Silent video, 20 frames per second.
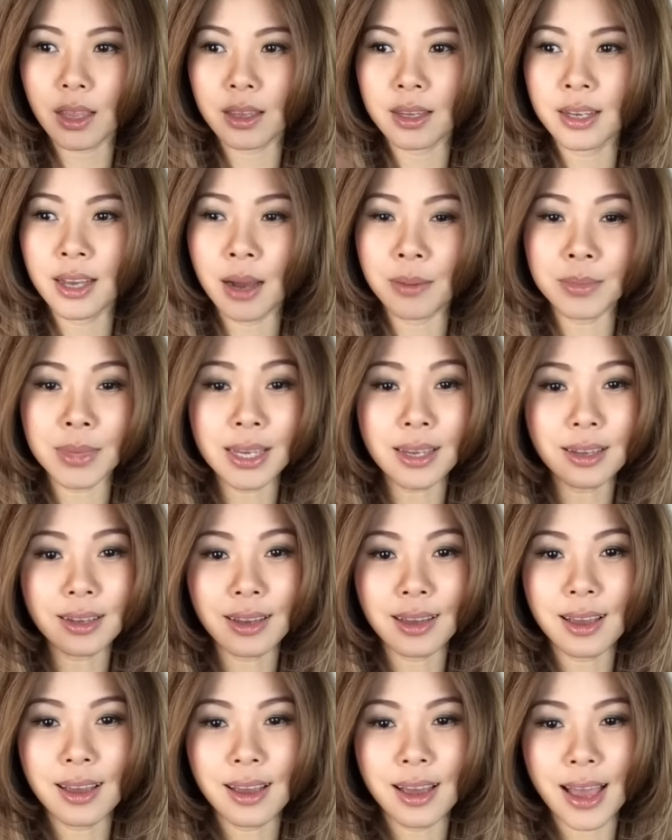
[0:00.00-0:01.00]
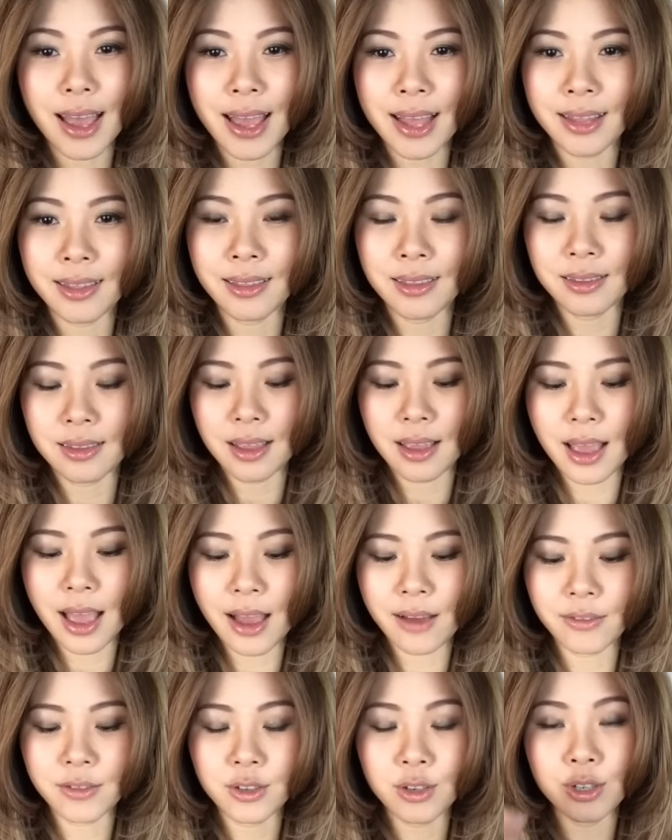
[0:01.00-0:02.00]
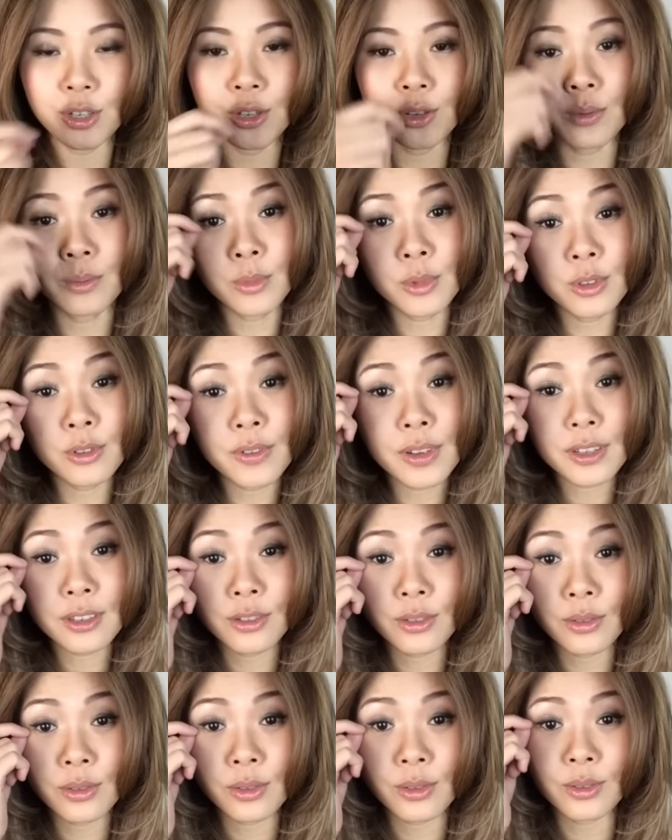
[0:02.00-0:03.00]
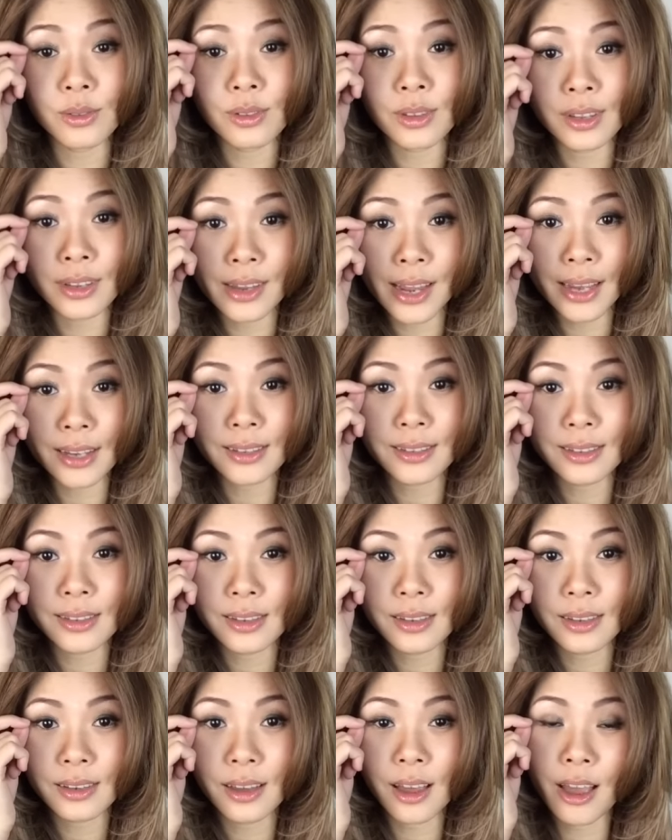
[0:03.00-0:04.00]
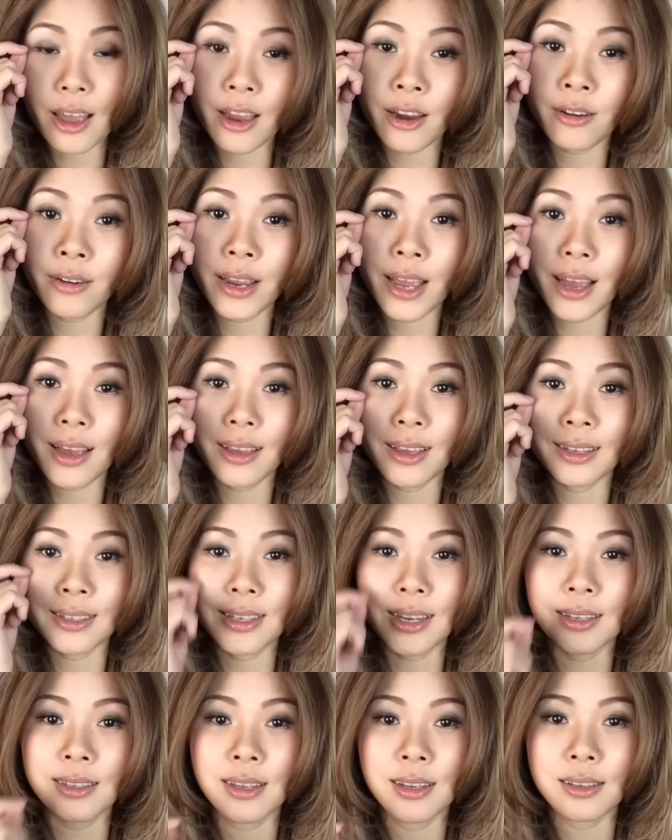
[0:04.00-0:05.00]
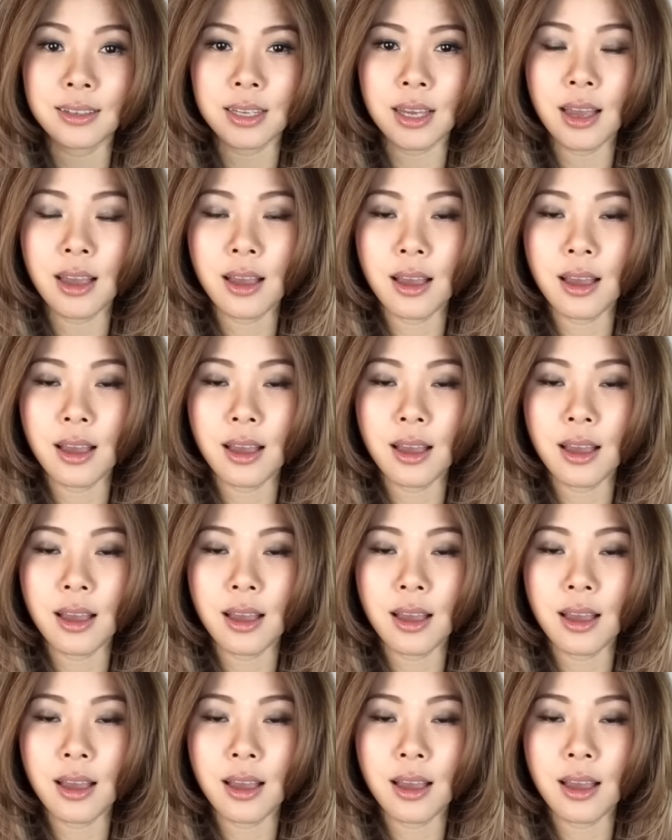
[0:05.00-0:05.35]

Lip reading: gummy, and after you move it to the next area, it doesn't